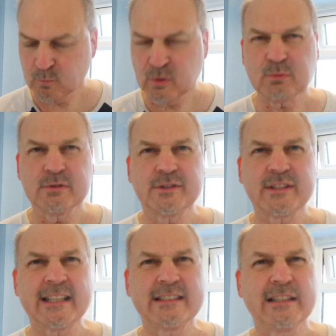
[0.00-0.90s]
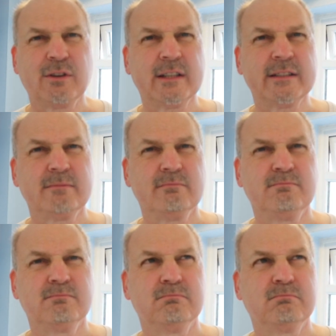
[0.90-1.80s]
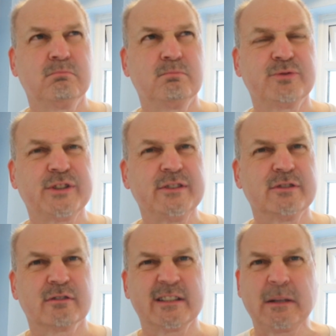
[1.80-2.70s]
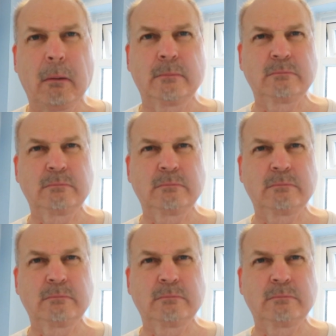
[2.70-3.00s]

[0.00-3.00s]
which was dandelion and ginger ale.